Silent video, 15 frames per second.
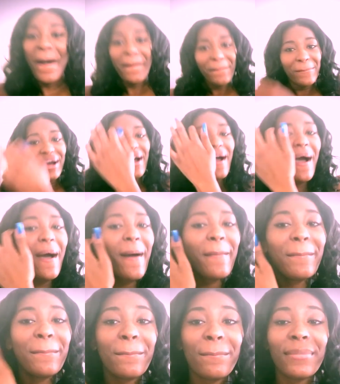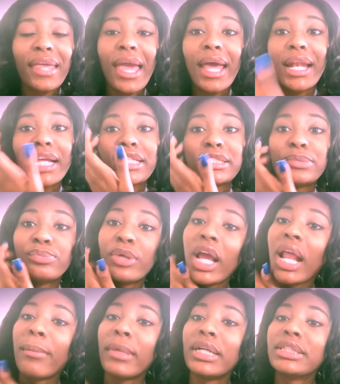But yeah, that's pretty
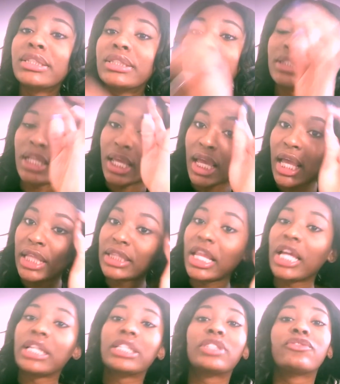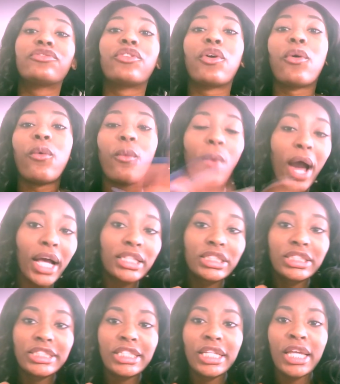much it. Thanks for
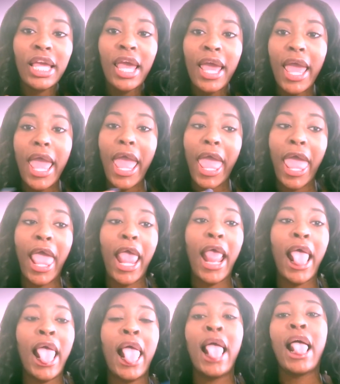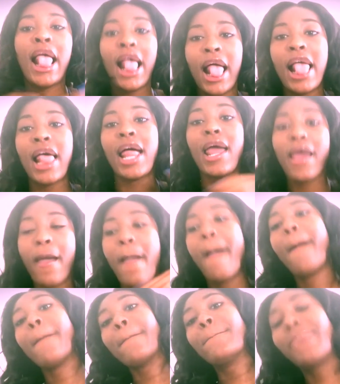watching, and
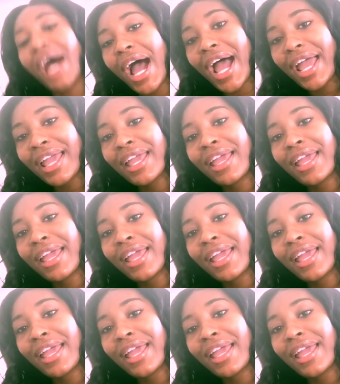bye.